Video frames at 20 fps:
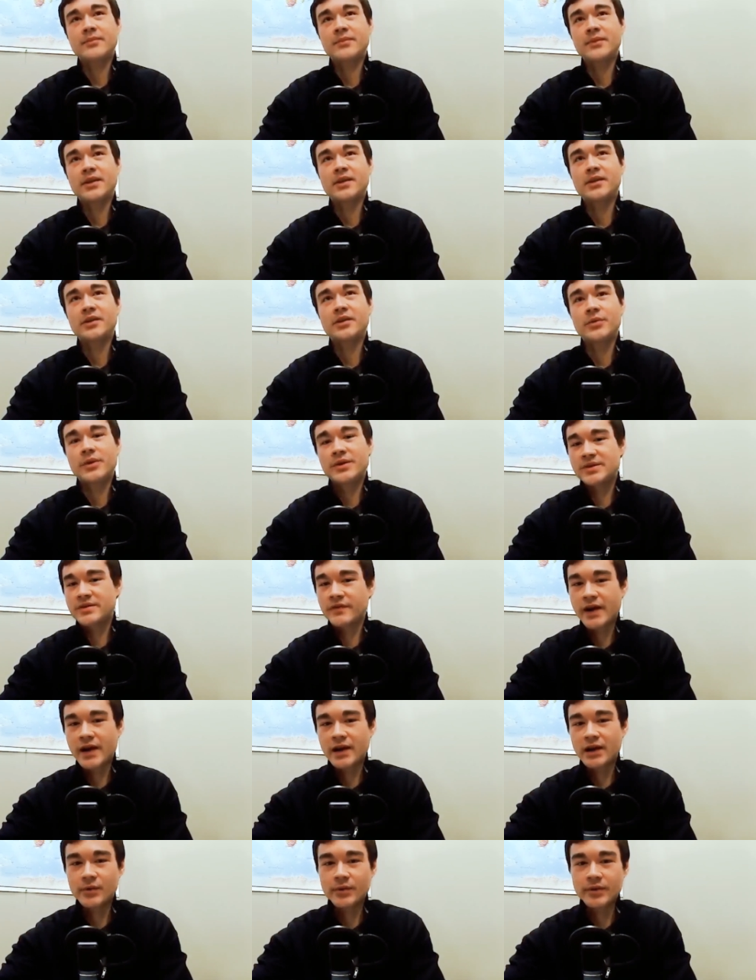you know, where's the
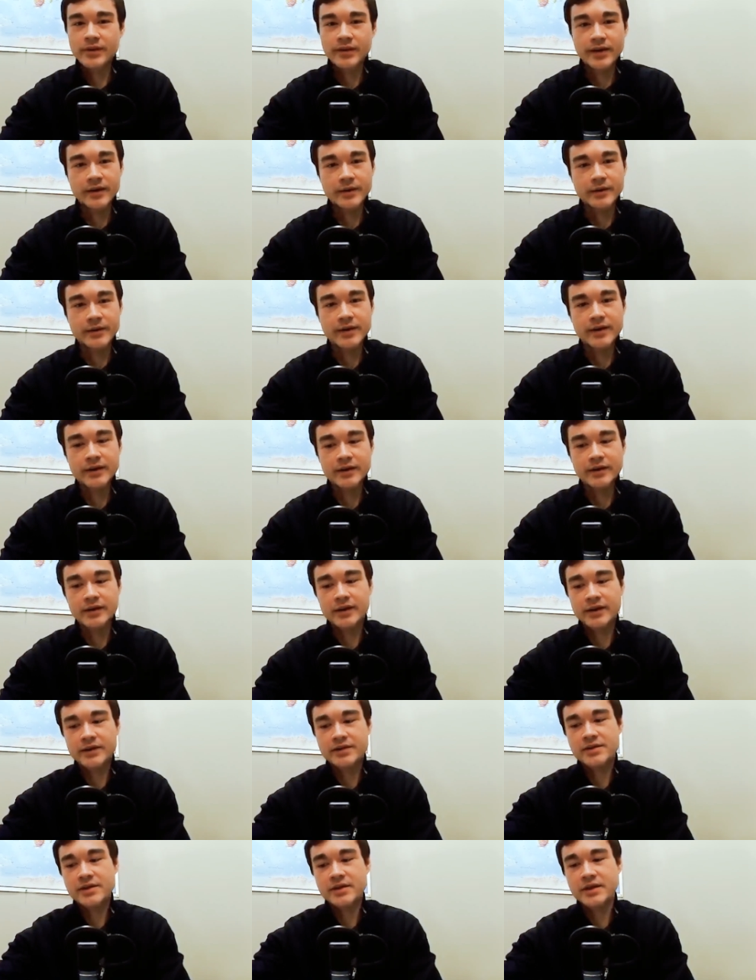value in that, right? It
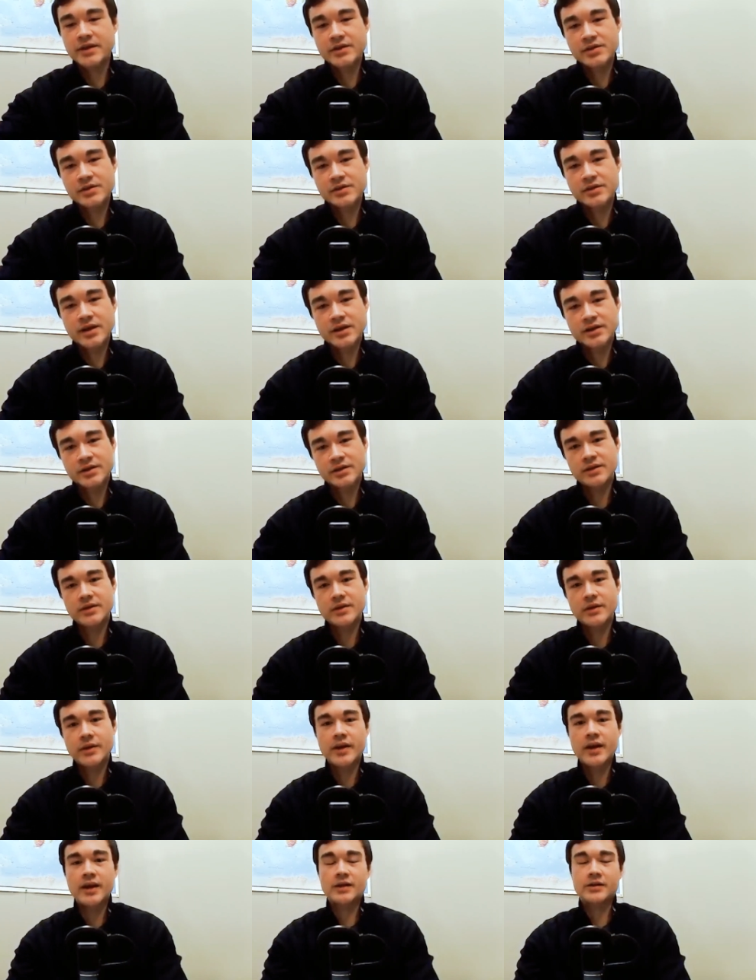needs it needs to actually
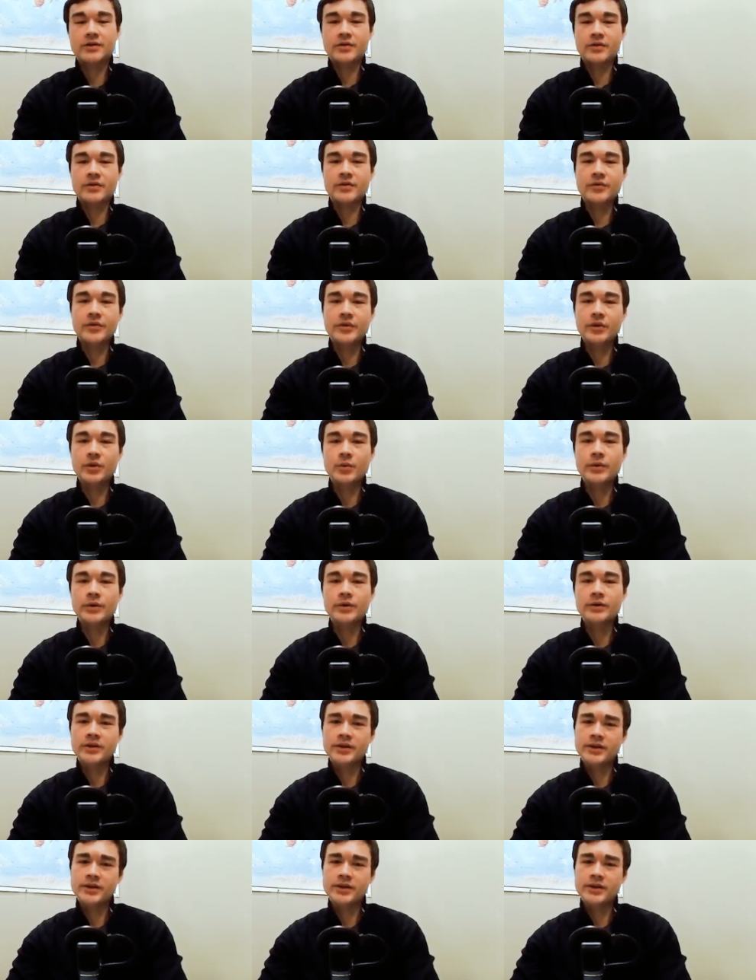connect to the real world.